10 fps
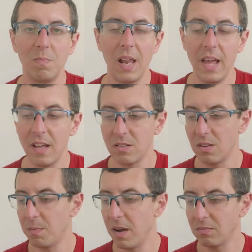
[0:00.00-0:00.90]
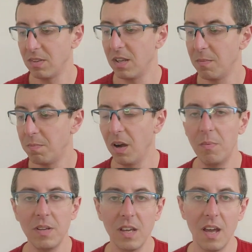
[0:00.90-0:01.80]
plans about the
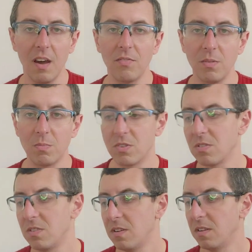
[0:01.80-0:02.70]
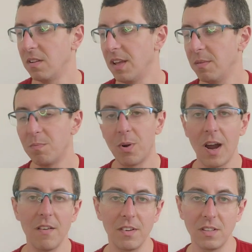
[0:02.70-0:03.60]
public health in Brazil and
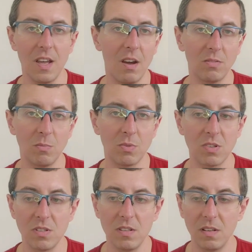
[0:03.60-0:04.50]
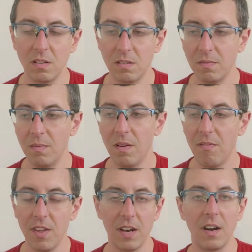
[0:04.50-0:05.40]
private health in Brazil.
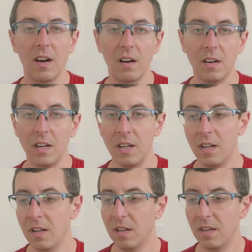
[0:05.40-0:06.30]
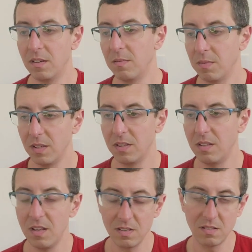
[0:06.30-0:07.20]
There are
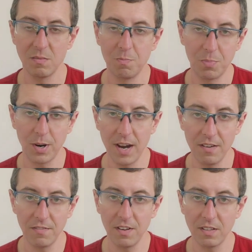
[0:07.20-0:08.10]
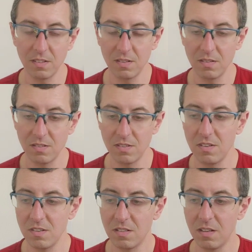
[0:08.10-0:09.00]
this private
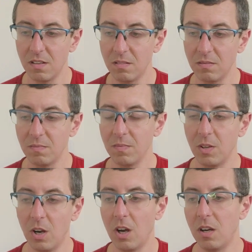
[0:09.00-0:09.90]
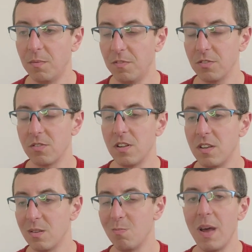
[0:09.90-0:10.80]
system,
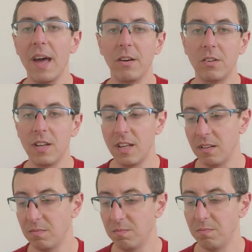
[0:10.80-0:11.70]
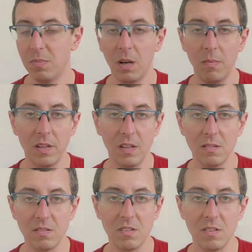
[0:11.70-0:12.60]
obviously it's better than
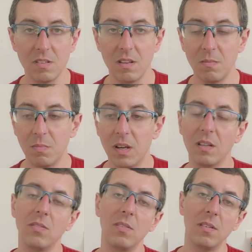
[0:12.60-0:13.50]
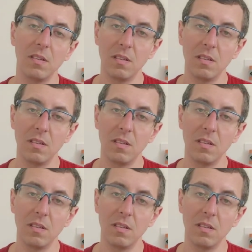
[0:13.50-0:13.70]
public system, but